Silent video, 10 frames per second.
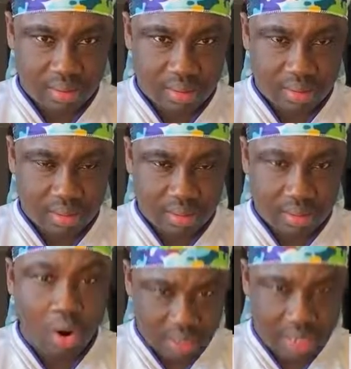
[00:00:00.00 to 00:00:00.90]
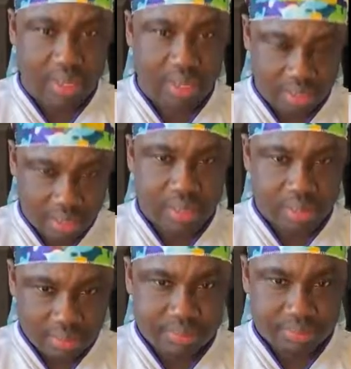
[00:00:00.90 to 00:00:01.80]
On me farm as
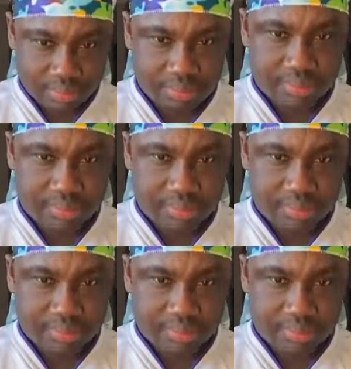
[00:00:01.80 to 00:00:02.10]
teaching assistant.